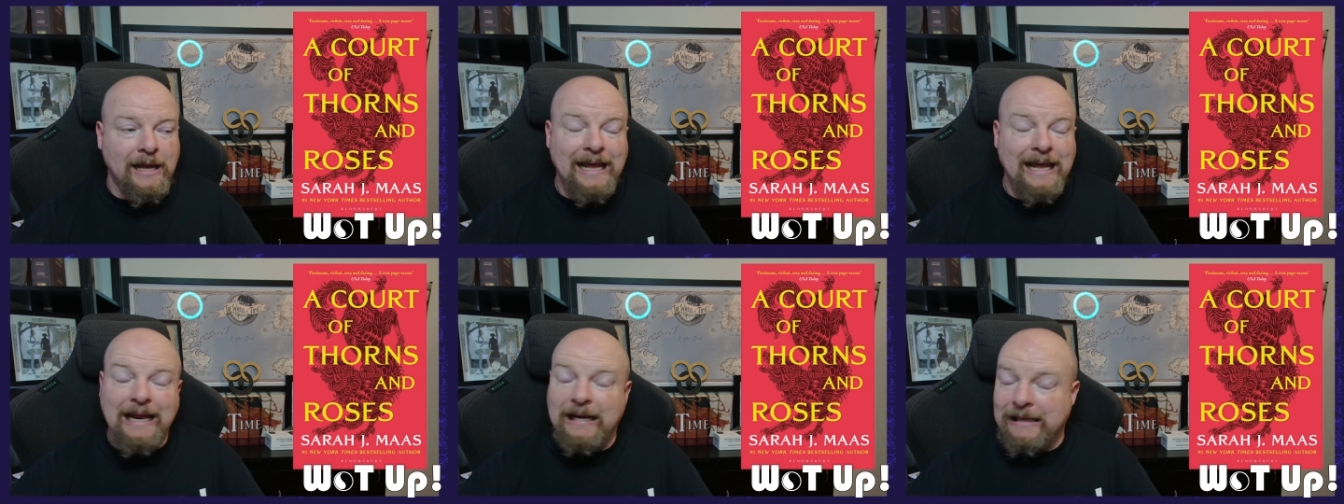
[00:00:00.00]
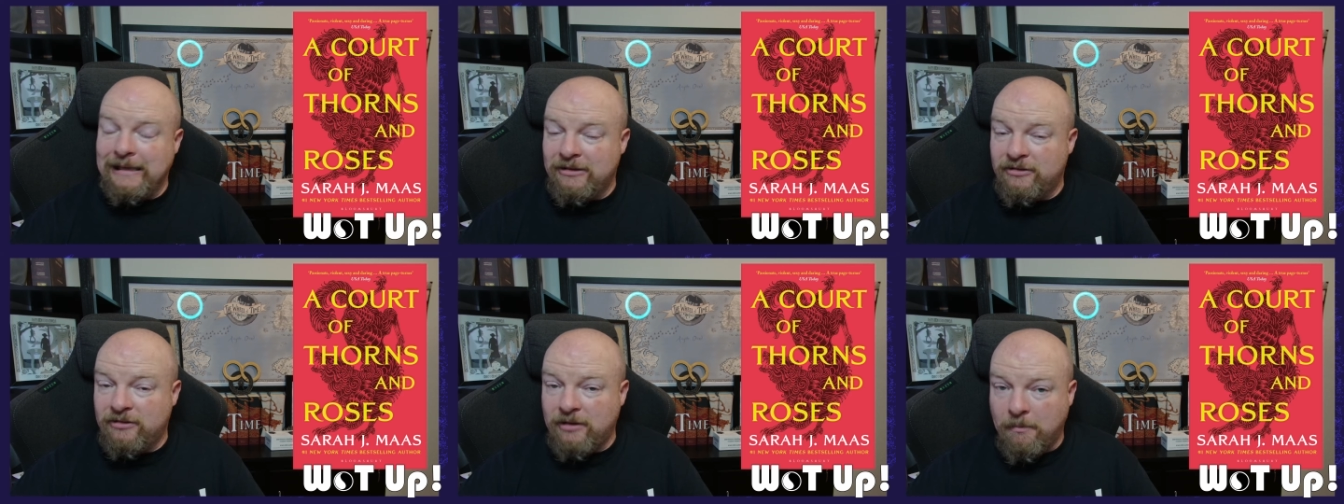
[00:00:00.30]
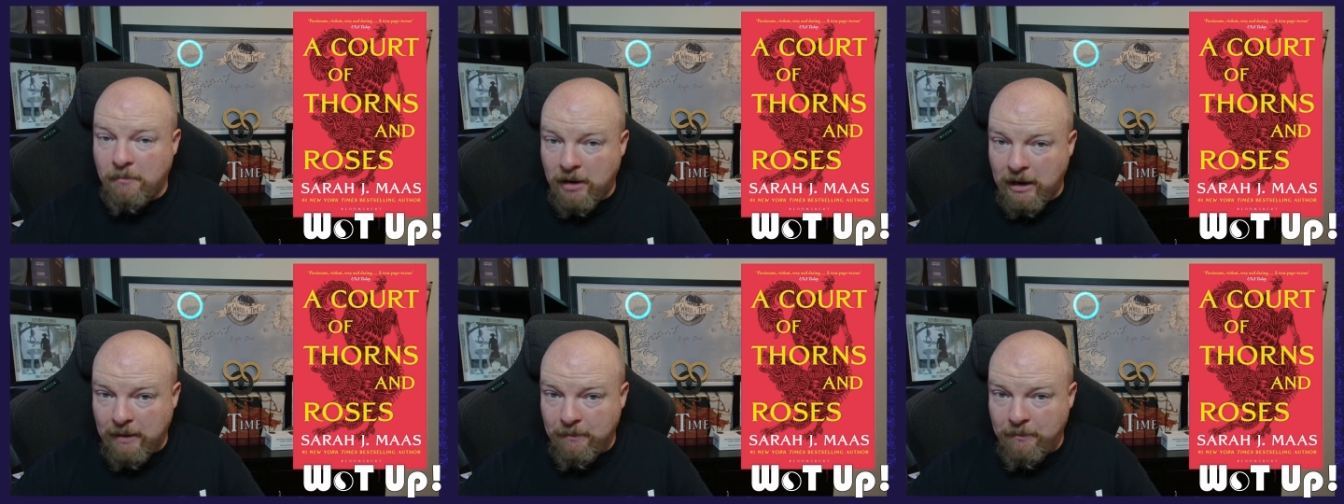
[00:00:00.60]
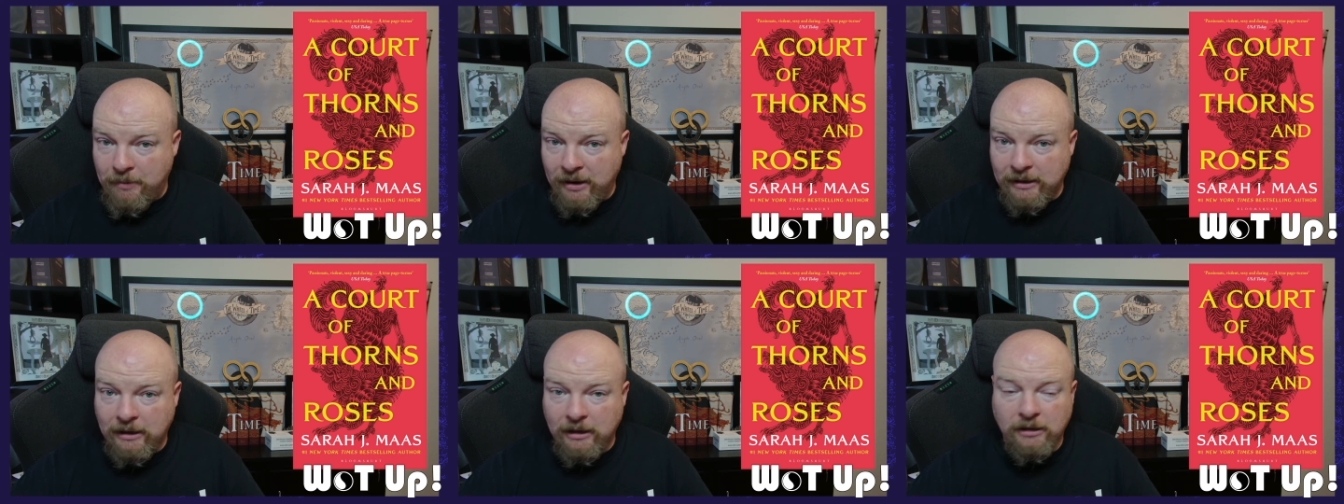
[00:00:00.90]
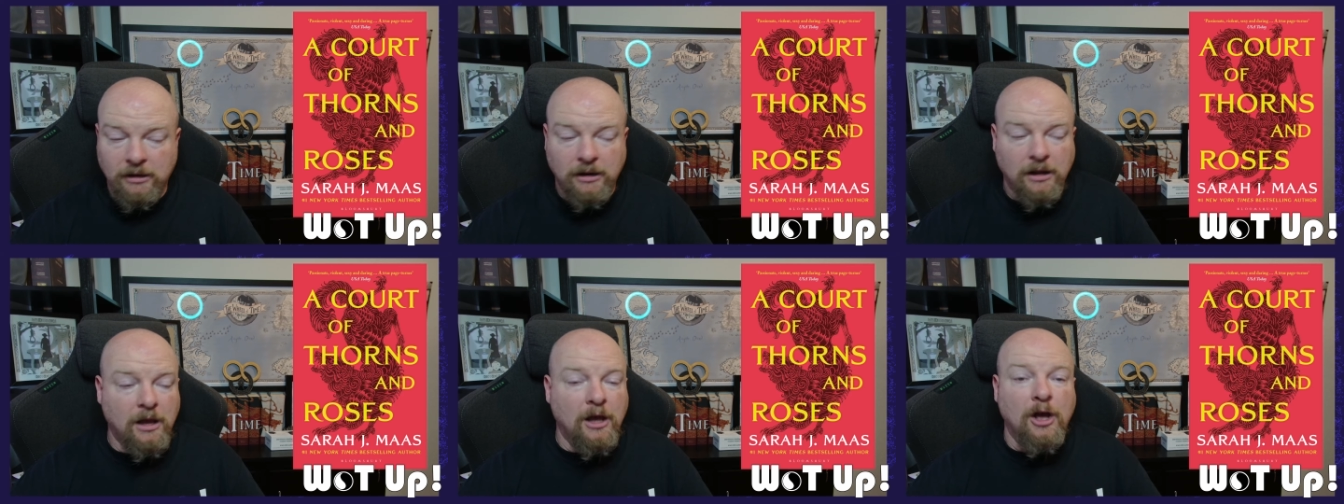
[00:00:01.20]
at least in my
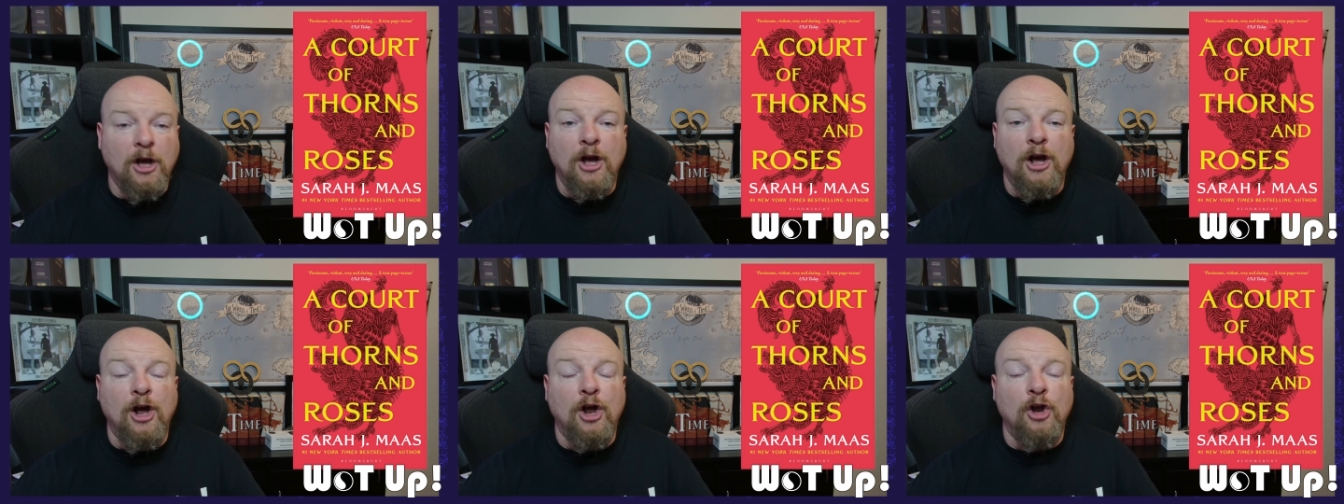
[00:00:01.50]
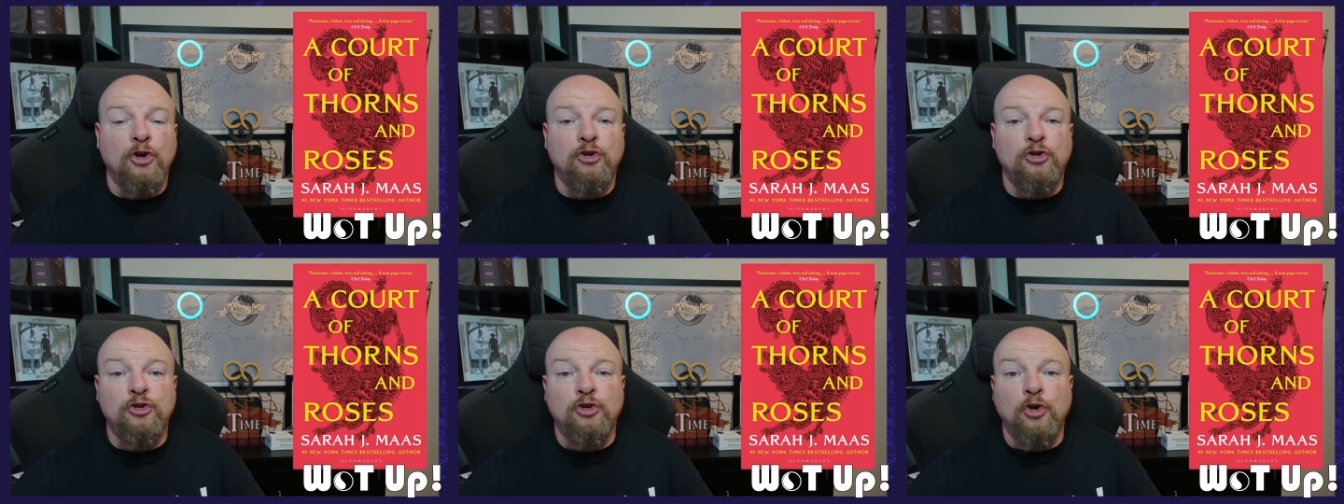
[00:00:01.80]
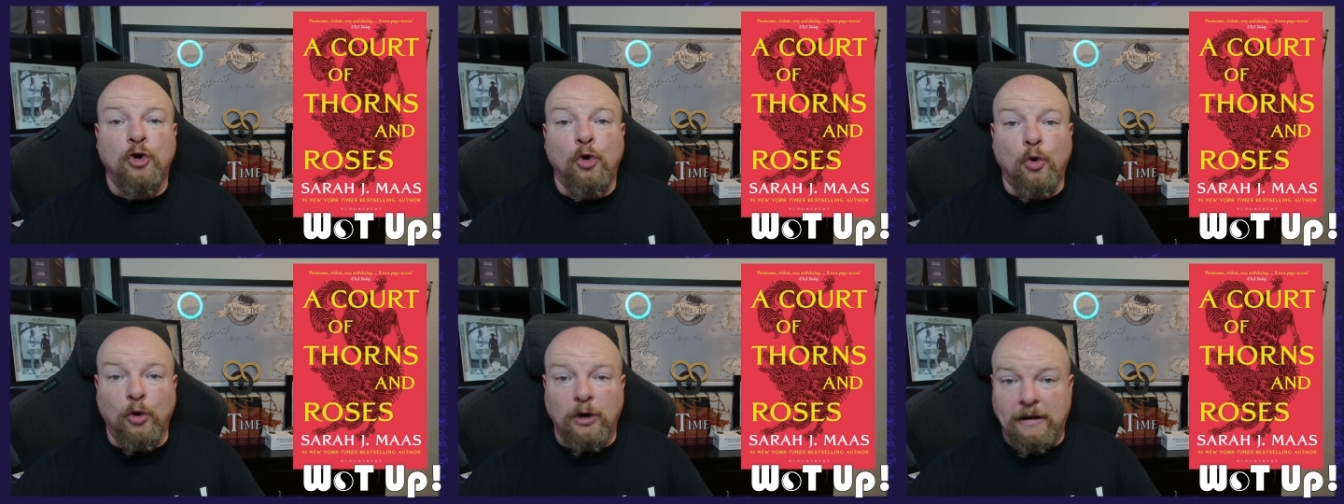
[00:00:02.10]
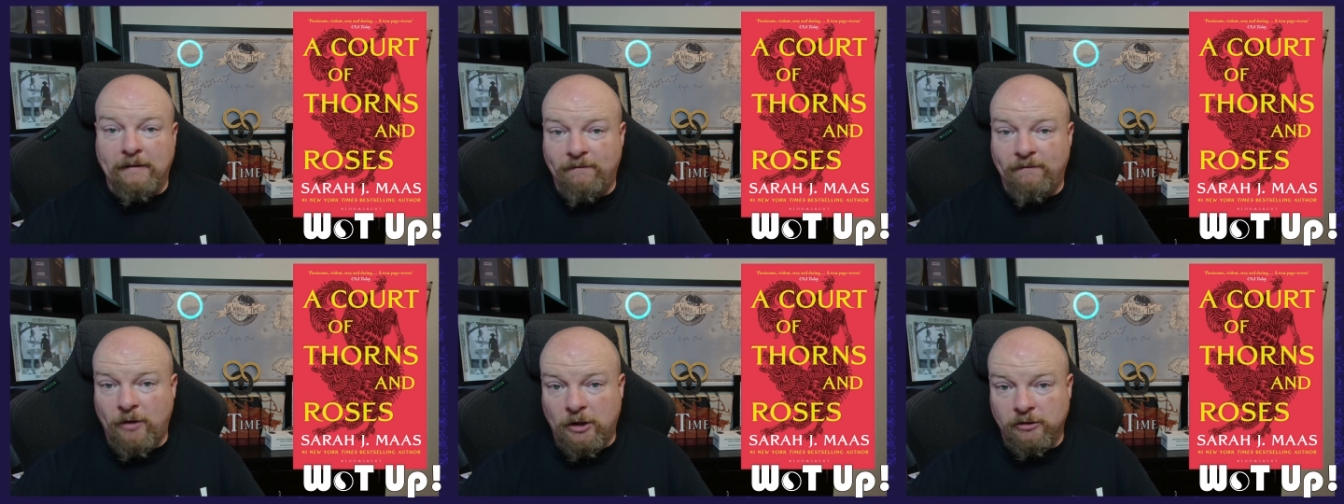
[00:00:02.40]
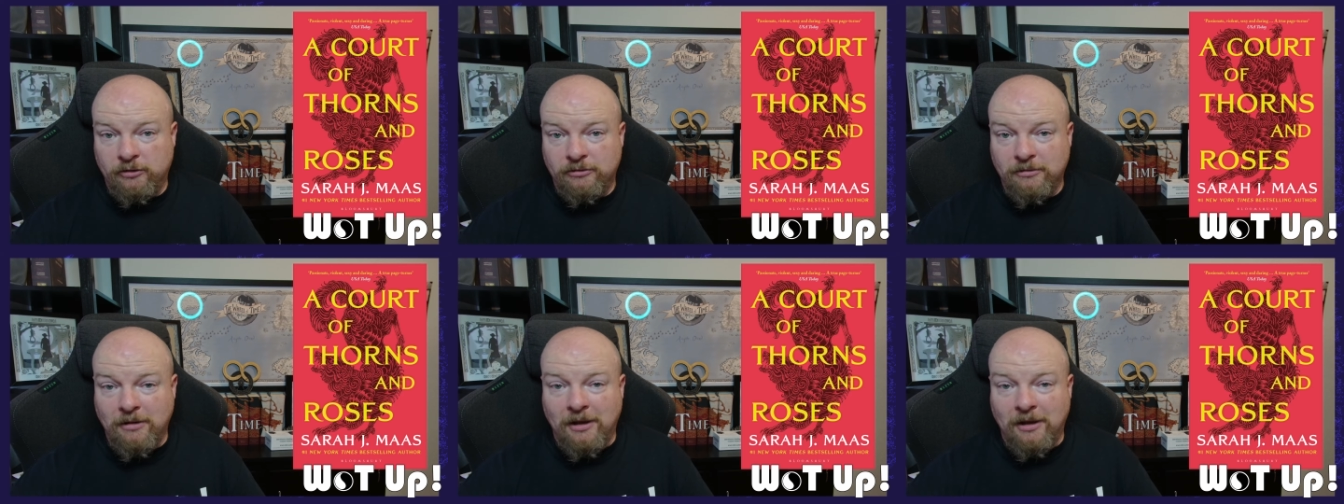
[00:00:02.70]
opinion, totally false.